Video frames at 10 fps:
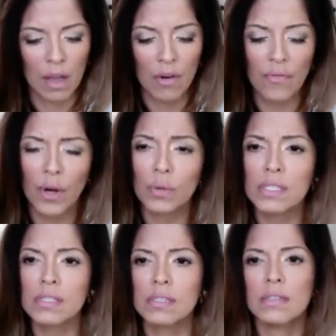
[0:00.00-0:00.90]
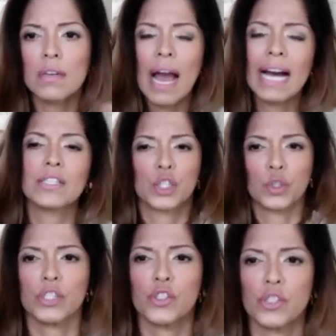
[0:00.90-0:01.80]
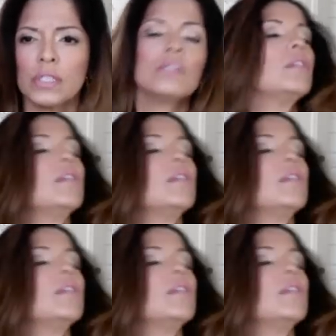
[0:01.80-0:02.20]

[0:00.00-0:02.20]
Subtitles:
Folks, as a Christian,